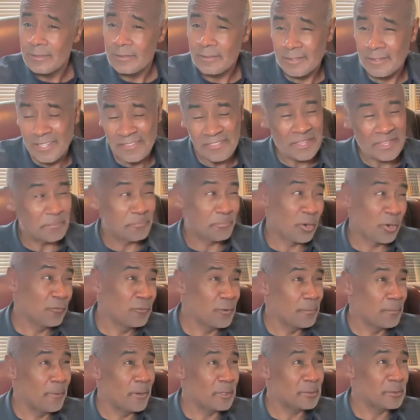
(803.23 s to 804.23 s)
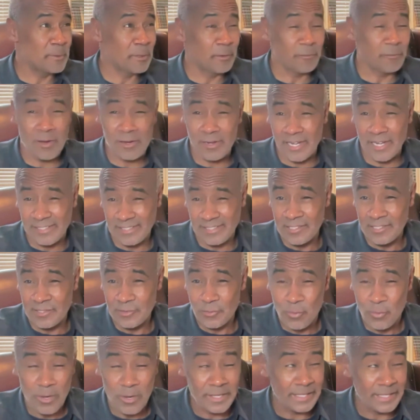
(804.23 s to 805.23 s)
and I think pro football has been around
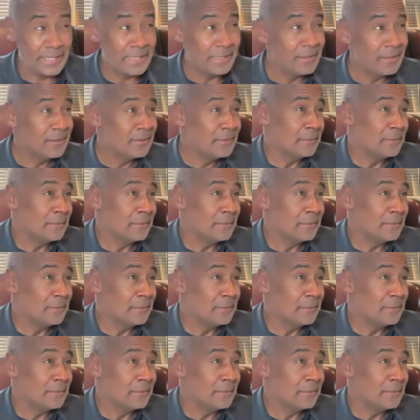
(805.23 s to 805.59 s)
1920,